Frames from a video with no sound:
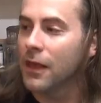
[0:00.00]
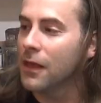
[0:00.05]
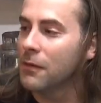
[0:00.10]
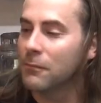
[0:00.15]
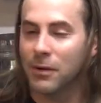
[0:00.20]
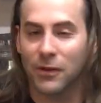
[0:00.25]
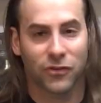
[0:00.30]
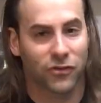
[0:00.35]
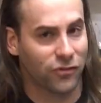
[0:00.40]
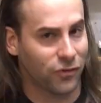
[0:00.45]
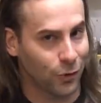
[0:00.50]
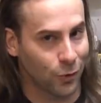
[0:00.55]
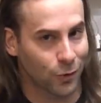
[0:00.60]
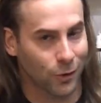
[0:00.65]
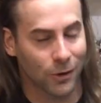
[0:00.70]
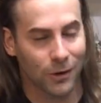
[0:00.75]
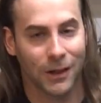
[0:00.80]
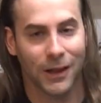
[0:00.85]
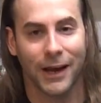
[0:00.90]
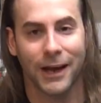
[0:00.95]
But sooner
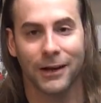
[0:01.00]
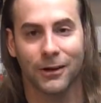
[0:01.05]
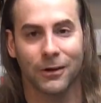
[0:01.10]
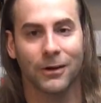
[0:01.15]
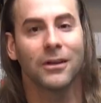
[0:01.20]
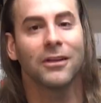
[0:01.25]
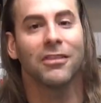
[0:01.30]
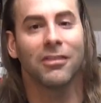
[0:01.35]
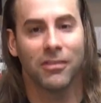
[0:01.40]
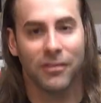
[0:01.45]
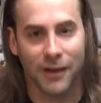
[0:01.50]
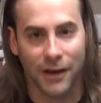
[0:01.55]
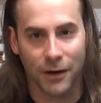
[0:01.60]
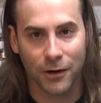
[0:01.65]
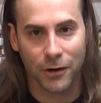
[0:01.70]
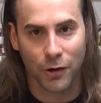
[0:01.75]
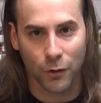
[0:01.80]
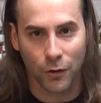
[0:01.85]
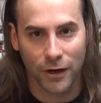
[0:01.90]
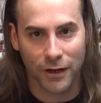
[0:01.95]
or later,
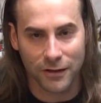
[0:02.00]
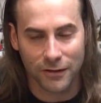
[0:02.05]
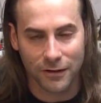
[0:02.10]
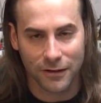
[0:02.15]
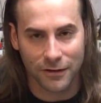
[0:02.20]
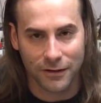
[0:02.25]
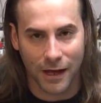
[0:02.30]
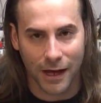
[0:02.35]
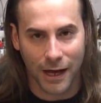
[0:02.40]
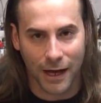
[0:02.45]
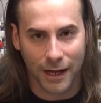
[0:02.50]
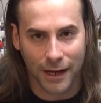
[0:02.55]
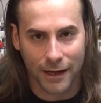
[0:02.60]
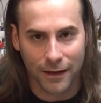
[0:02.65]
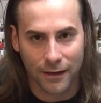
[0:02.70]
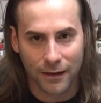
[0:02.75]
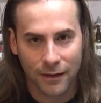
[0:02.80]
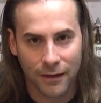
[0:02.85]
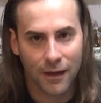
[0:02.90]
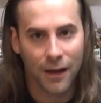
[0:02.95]
they're going to die.
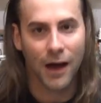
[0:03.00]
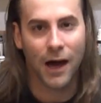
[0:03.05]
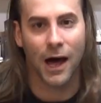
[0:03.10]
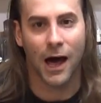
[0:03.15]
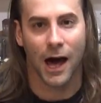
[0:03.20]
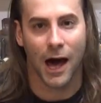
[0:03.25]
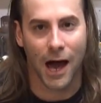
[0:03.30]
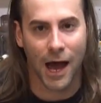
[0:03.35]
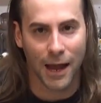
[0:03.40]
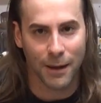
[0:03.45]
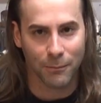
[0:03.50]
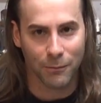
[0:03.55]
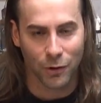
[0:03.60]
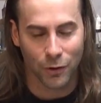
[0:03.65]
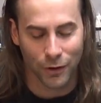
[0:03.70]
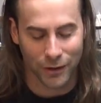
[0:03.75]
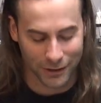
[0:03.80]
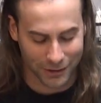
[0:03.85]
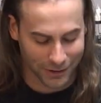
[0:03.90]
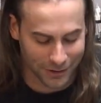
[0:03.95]
I'm
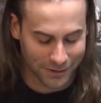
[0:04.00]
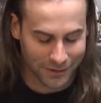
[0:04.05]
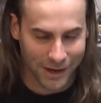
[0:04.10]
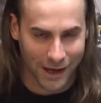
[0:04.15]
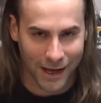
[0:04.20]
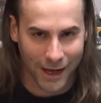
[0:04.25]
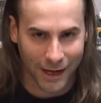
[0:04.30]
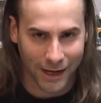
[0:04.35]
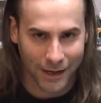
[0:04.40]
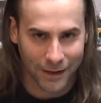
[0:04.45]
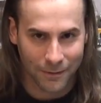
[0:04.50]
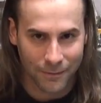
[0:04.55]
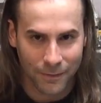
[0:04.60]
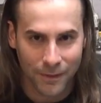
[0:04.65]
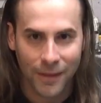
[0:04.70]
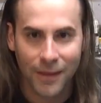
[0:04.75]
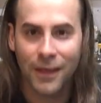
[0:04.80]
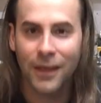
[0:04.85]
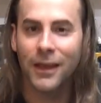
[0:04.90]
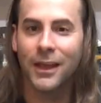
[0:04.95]
going to die.
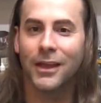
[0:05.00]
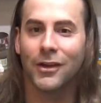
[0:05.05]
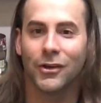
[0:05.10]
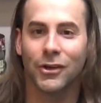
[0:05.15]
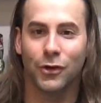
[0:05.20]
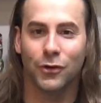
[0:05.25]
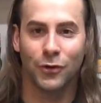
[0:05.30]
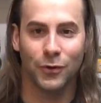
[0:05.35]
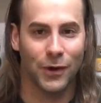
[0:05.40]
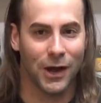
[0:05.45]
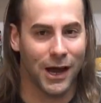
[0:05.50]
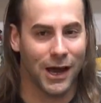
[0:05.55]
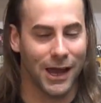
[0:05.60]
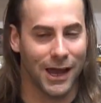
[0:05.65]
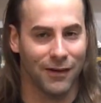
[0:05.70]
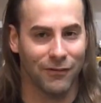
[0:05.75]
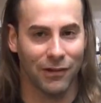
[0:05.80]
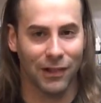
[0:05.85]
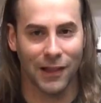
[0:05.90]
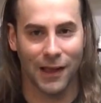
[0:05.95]
You do not
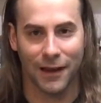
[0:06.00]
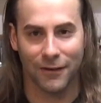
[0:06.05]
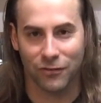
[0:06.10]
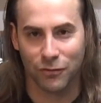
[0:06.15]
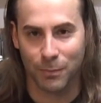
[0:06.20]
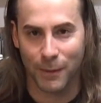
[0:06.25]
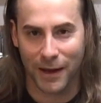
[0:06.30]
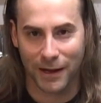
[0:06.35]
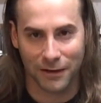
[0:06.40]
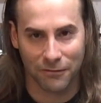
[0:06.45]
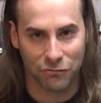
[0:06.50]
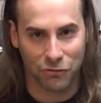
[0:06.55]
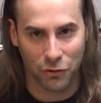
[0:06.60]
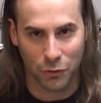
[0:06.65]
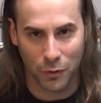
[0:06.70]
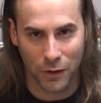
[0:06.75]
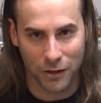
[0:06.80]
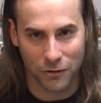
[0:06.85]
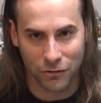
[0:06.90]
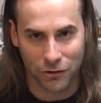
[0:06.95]
have a lifespan of
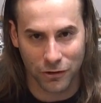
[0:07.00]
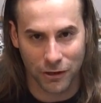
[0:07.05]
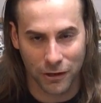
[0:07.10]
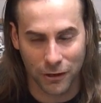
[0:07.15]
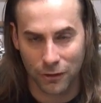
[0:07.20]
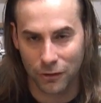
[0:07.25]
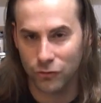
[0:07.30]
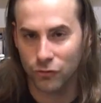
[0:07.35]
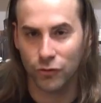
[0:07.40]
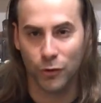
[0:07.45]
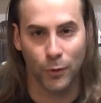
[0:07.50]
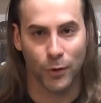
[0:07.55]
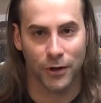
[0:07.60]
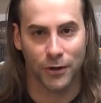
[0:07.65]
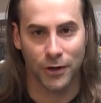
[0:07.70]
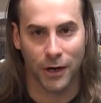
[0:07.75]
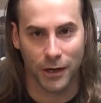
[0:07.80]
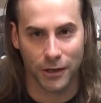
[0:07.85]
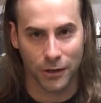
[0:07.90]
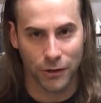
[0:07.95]
200 years. You are
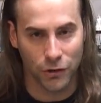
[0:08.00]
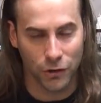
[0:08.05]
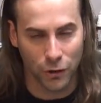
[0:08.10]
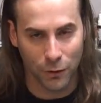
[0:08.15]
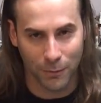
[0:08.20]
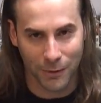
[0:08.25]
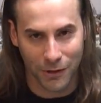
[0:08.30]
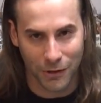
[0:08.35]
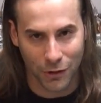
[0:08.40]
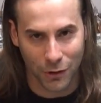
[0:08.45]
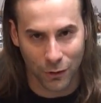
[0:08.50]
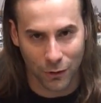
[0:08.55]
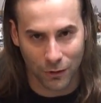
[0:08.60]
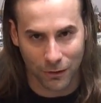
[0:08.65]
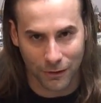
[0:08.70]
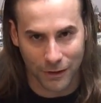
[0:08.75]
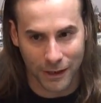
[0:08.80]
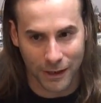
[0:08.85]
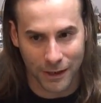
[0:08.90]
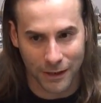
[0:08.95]
not a
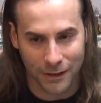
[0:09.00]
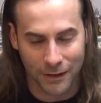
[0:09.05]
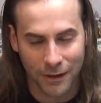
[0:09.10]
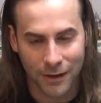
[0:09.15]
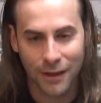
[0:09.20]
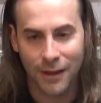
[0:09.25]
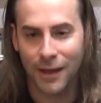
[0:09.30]
Numenorian.